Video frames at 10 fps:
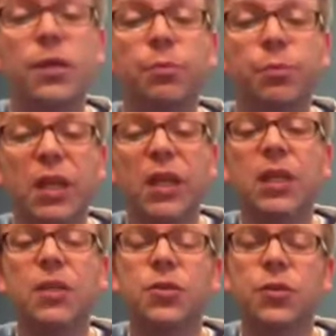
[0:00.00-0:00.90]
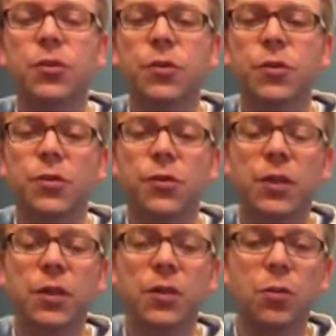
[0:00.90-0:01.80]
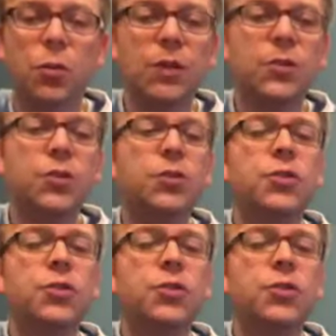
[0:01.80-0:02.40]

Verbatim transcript: B, two, three, one,